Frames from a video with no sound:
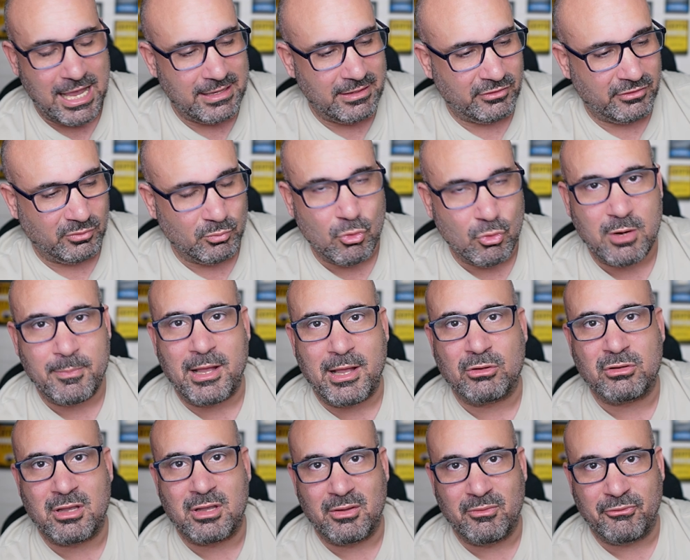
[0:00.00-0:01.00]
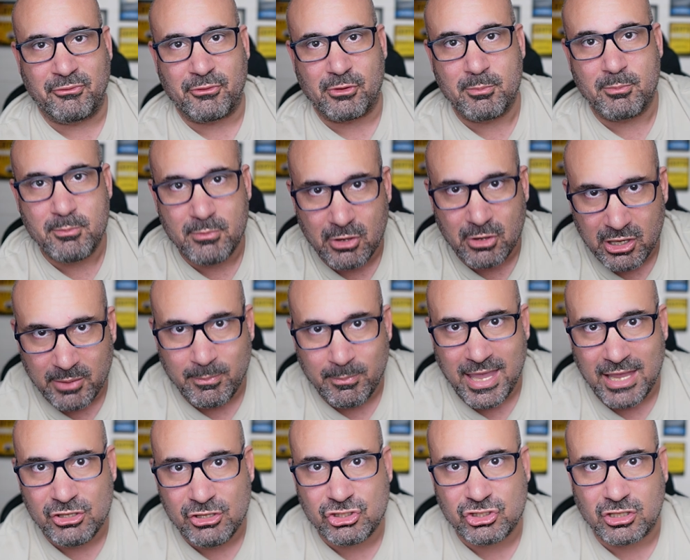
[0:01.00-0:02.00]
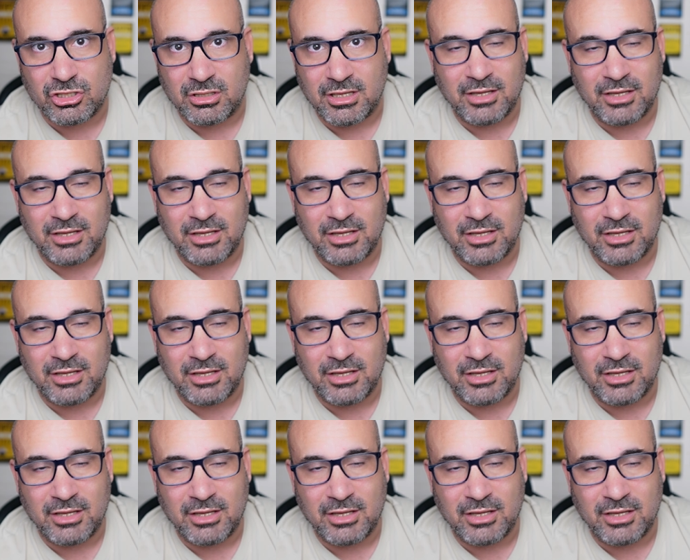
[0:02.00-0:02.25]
and it's more about confirmation.